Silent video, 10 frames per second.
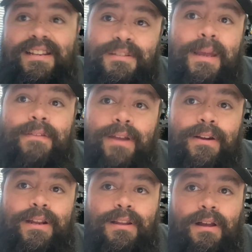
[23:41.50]
my
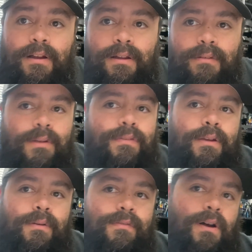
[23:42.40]
very long
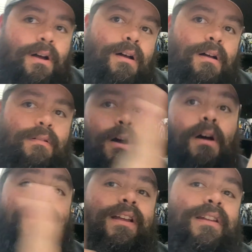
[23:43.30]
review of
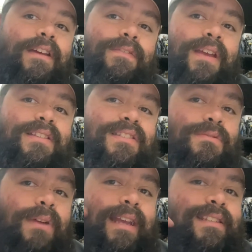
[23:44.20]
all the Clayfaces
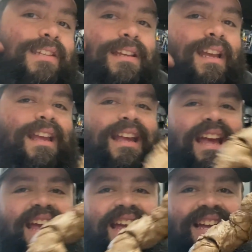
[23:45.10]
ranked
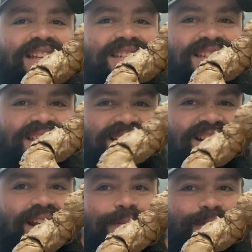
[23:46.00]
and
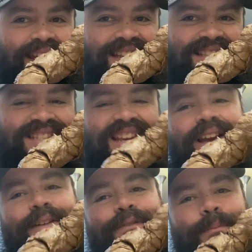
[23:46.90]
Clayface
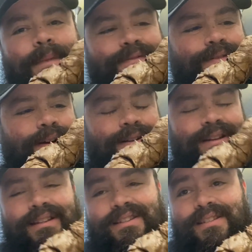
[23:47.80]
from
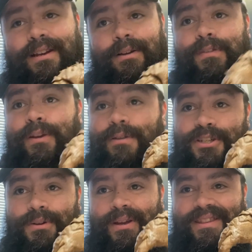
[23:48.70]
McFarlane. So if you
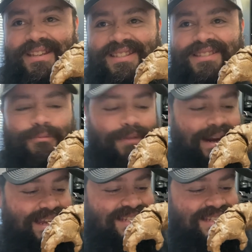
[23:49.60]
enjoyed this rant